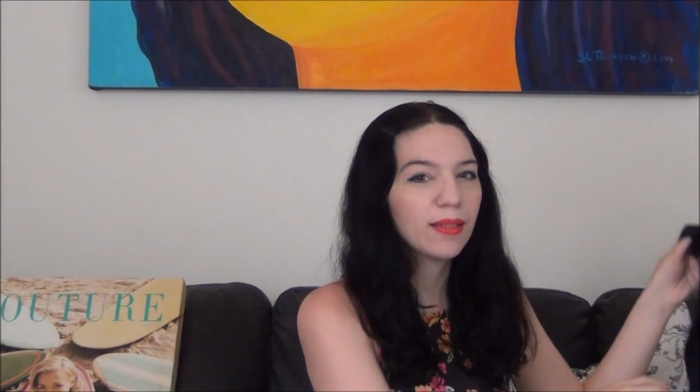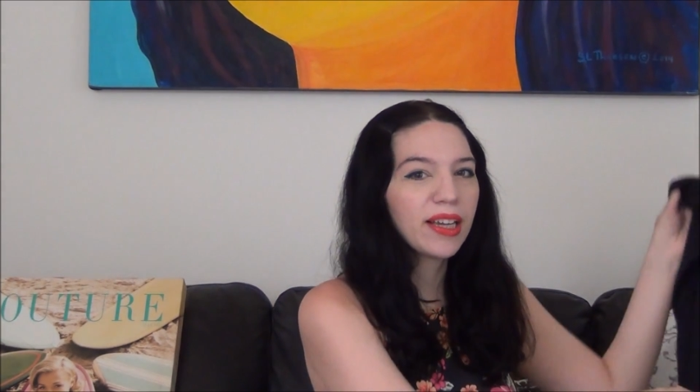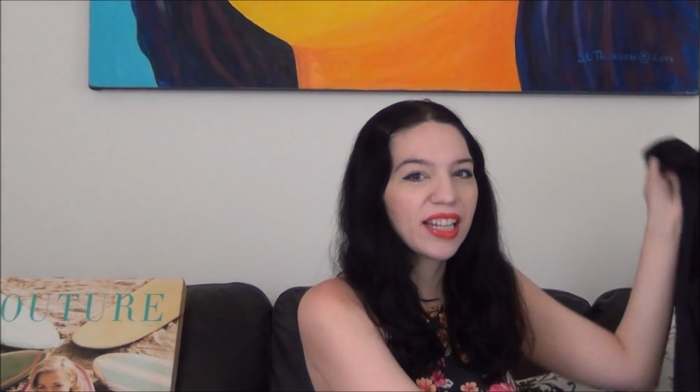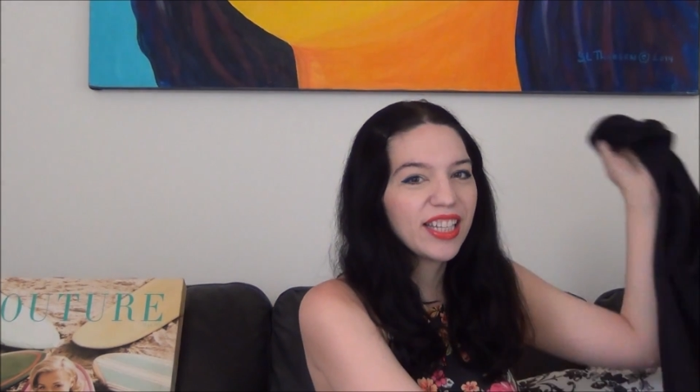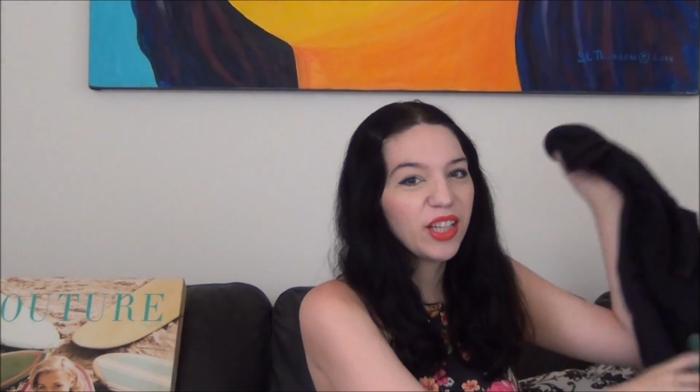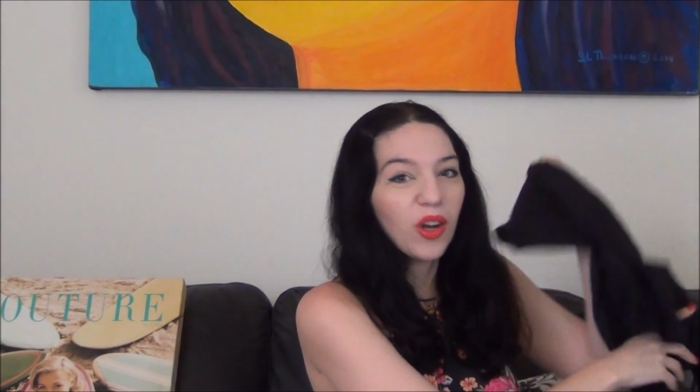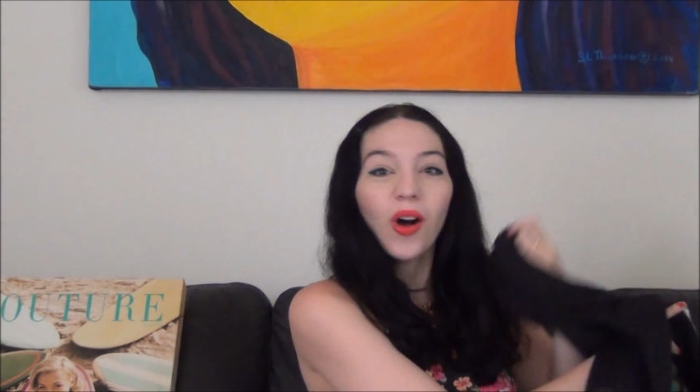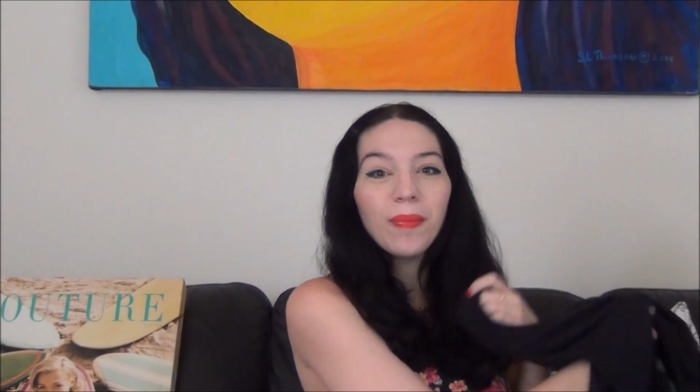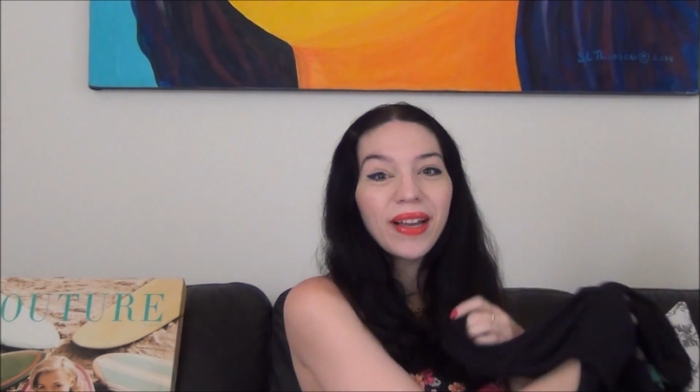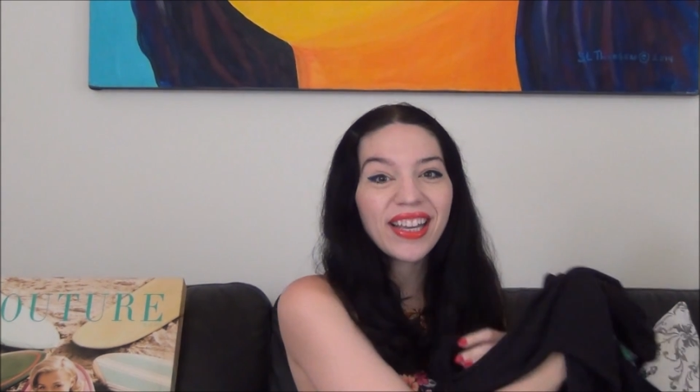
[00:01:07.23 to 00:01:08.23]
I'm not going to tell you
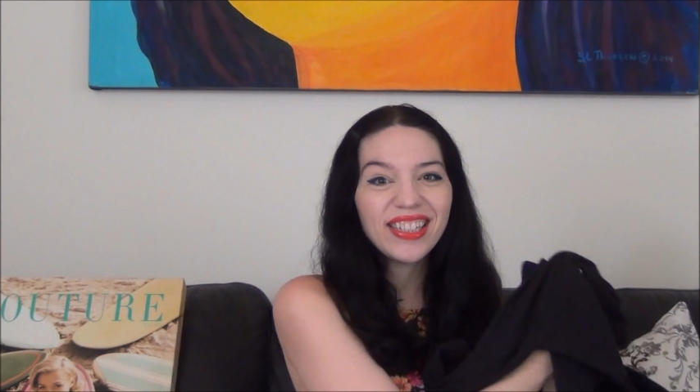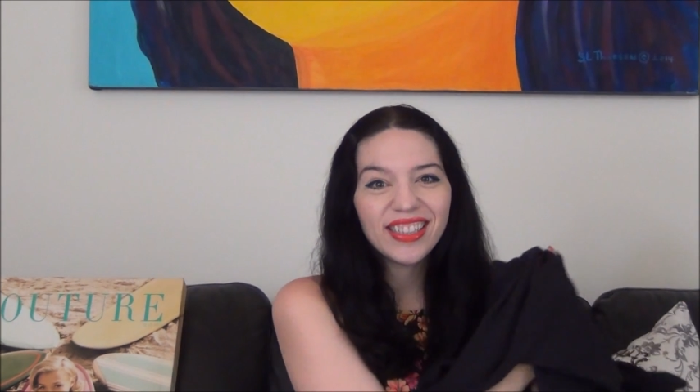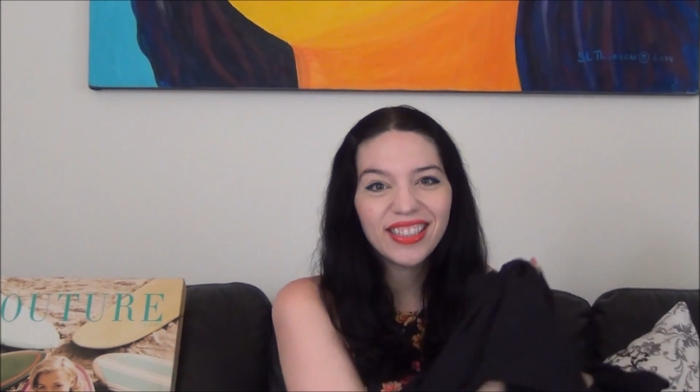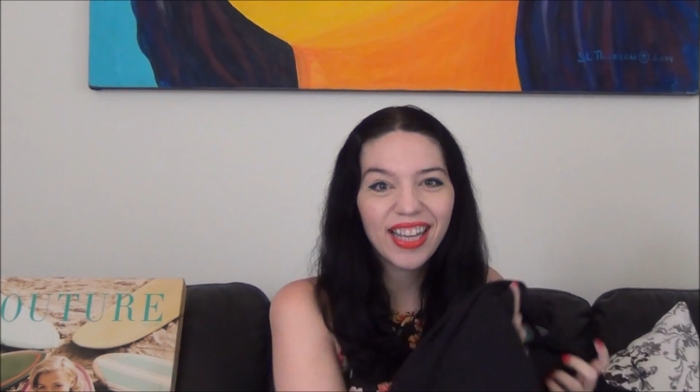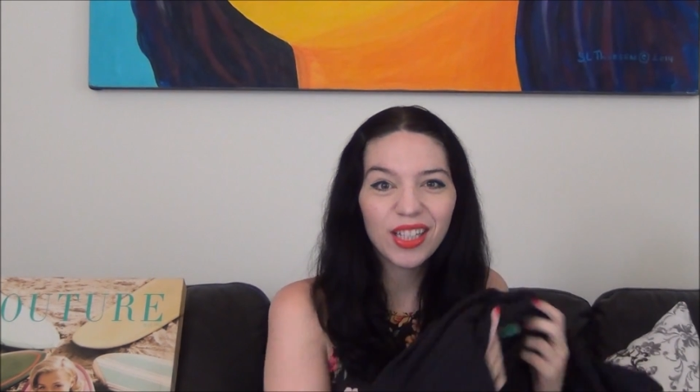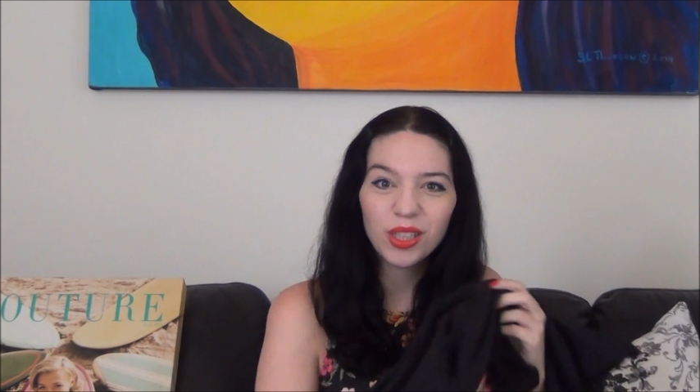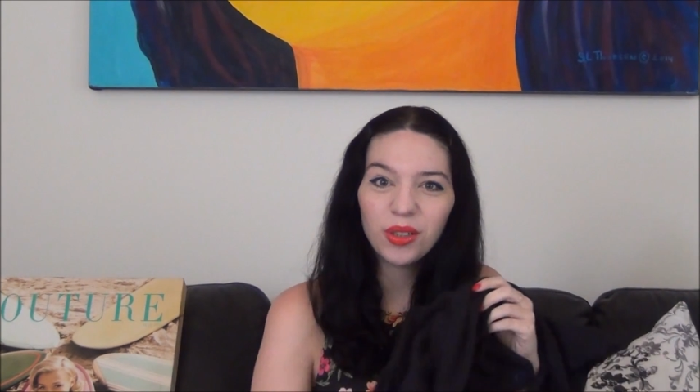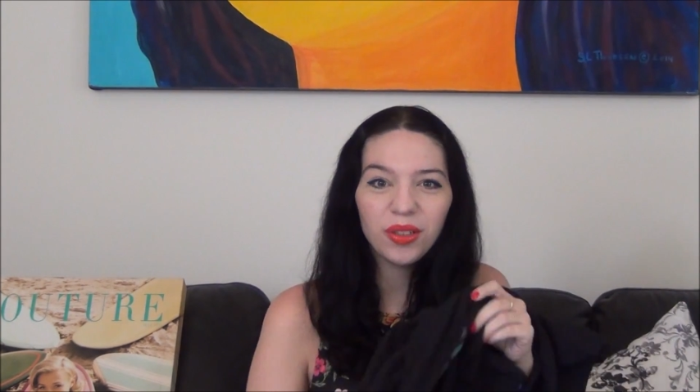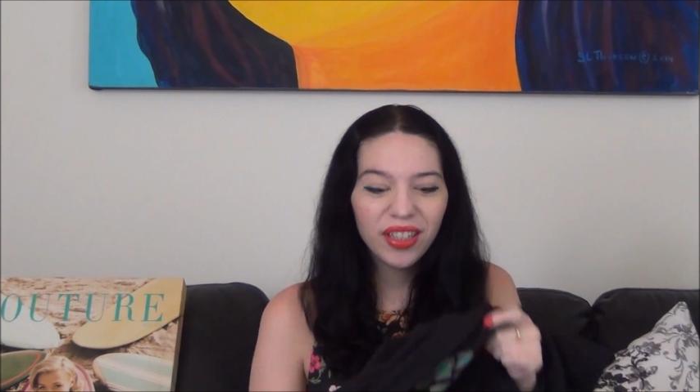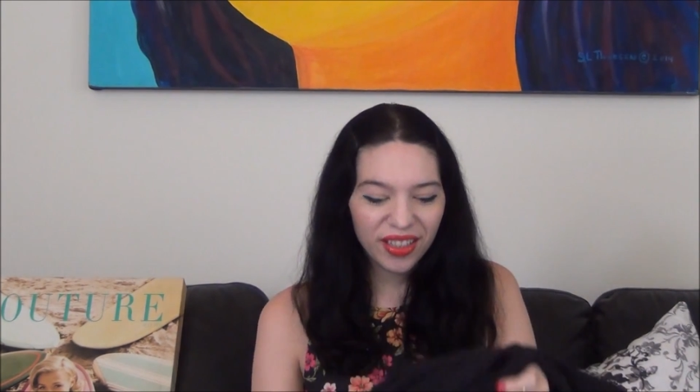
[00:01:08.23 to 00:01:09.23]
all my ideas yet, so
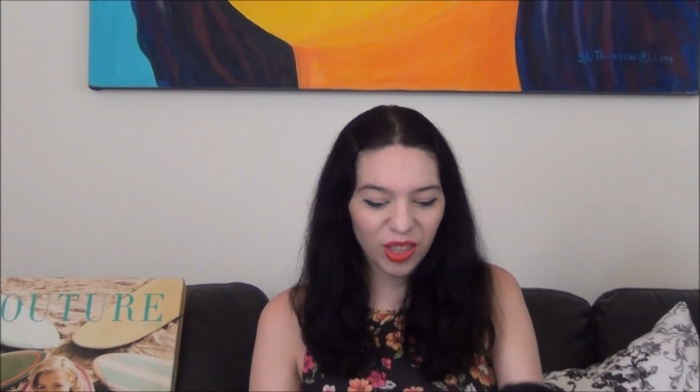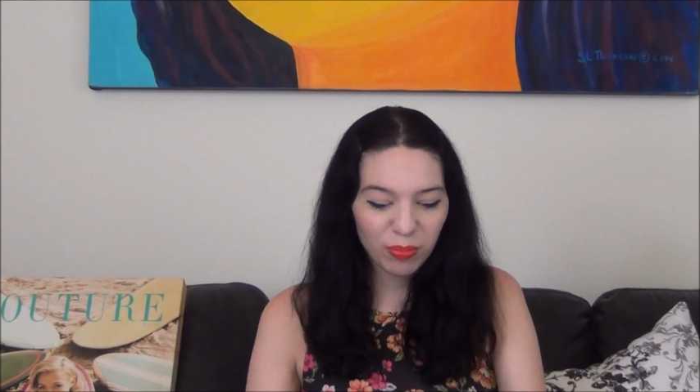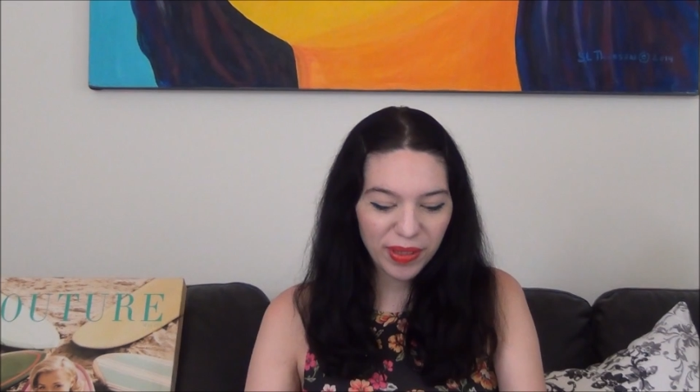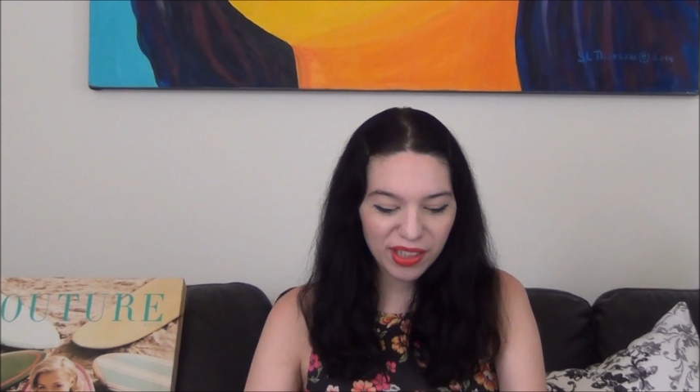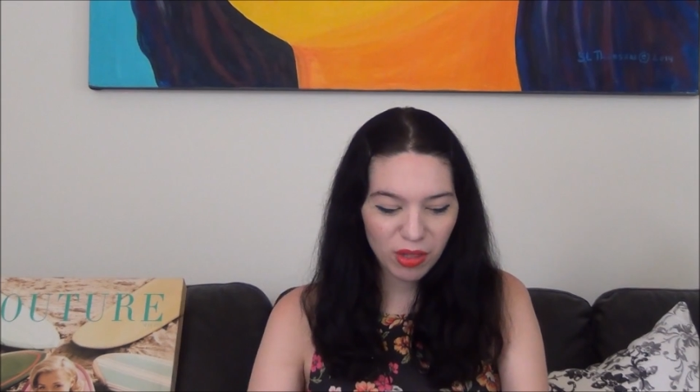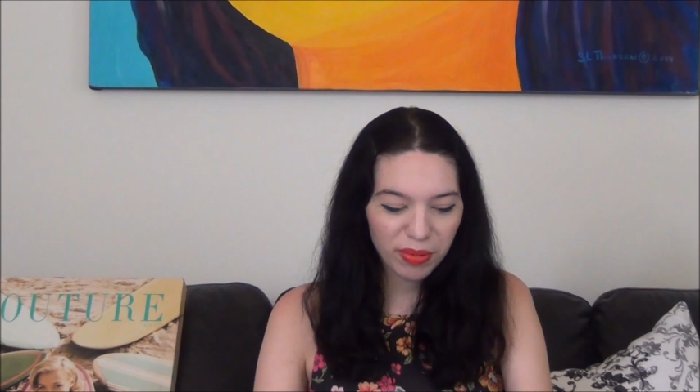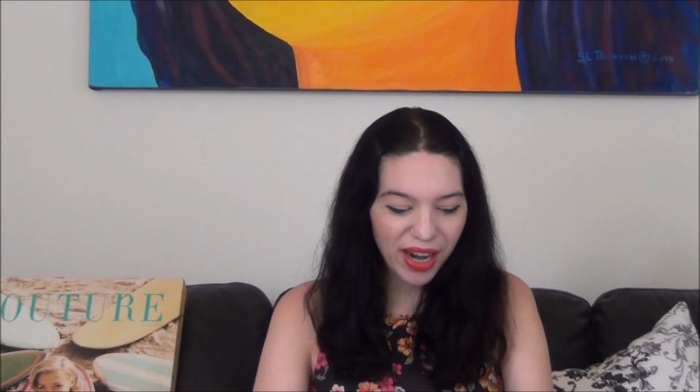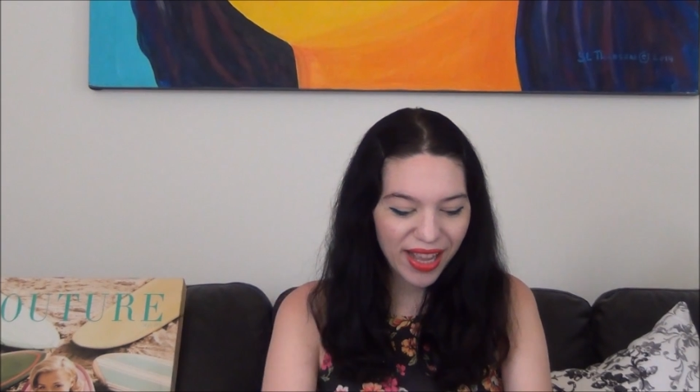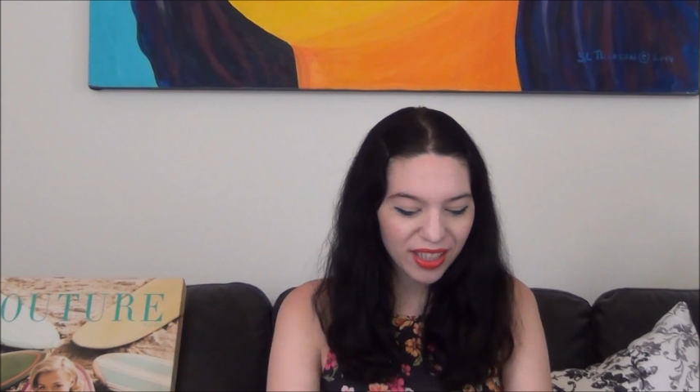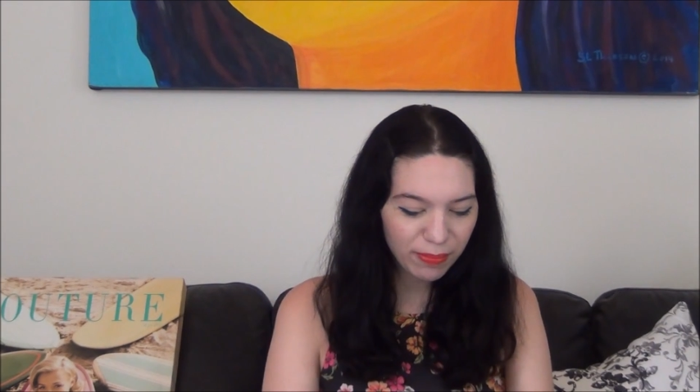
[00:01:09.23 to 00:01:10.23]
like, you'll be
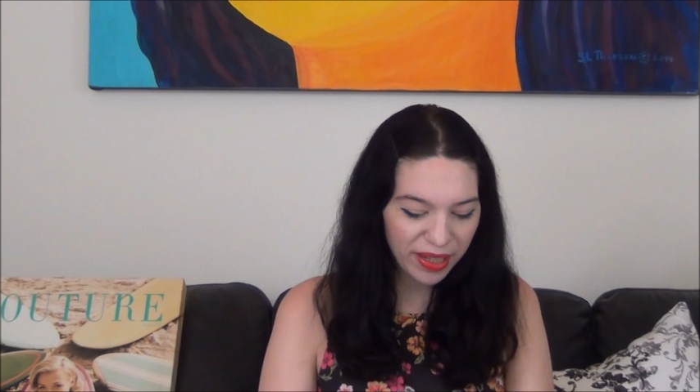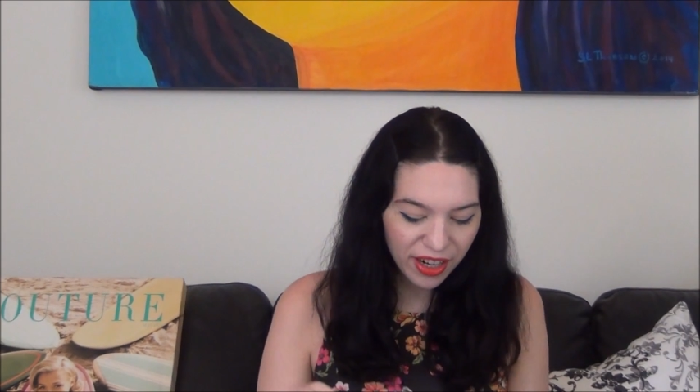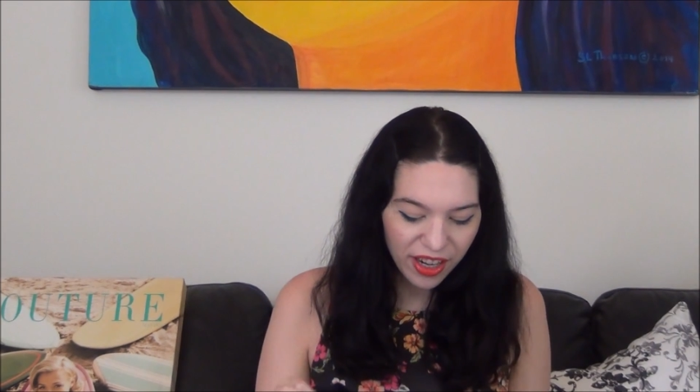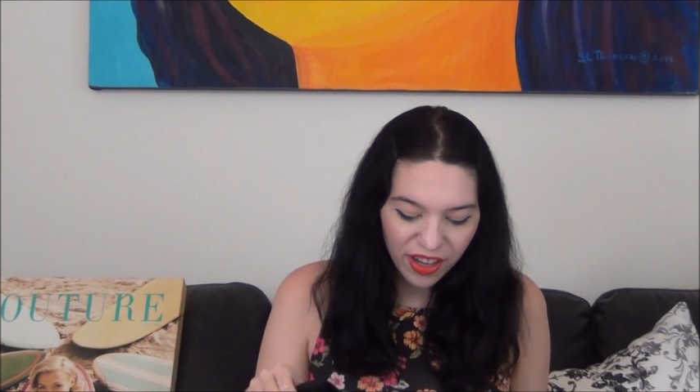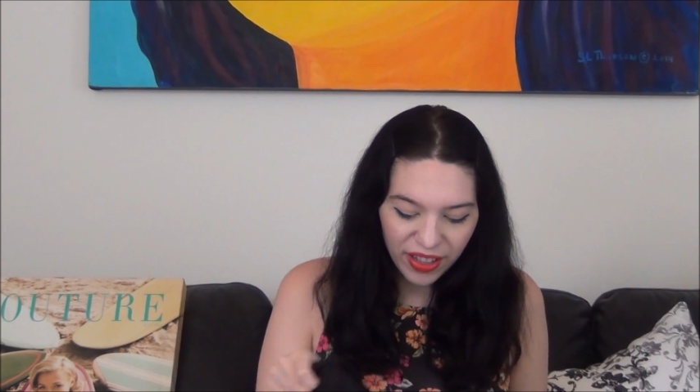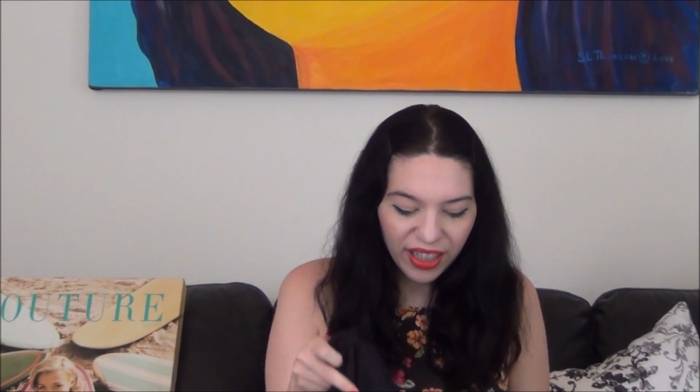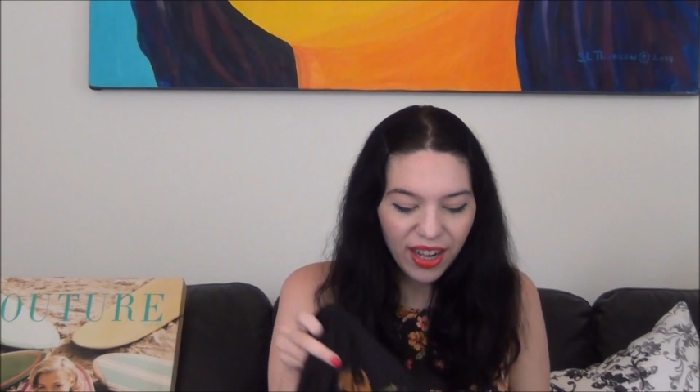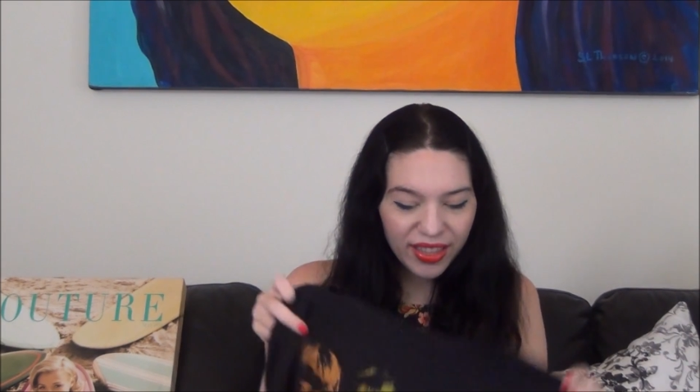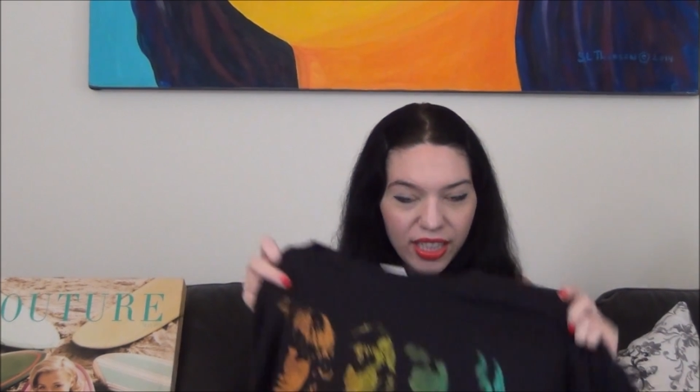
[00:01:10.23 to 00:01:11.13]
surprised. But I got